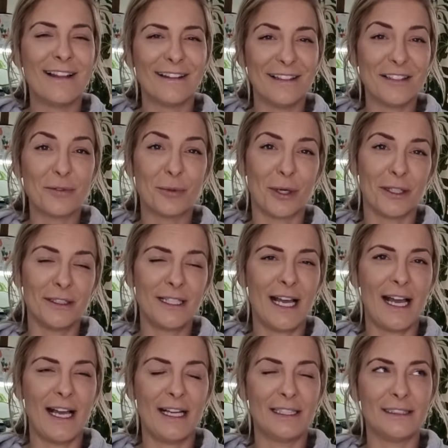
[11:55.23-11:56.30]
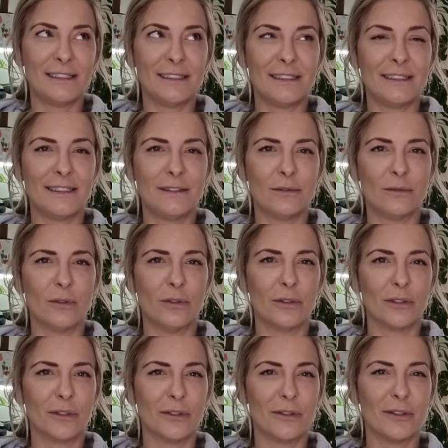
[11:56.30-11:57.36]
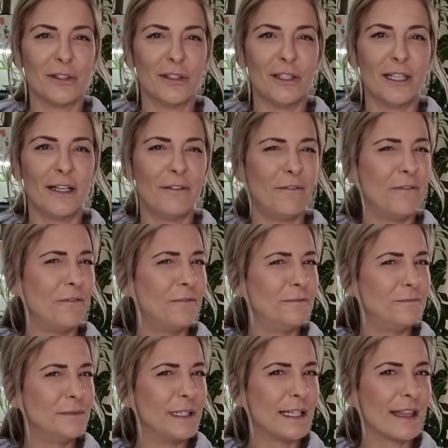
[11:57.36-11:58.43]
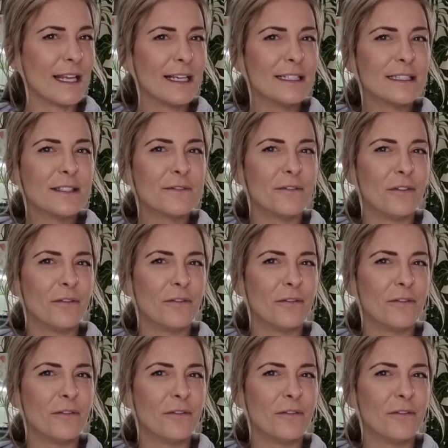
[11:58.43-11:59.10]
This one has, oh god, I think it's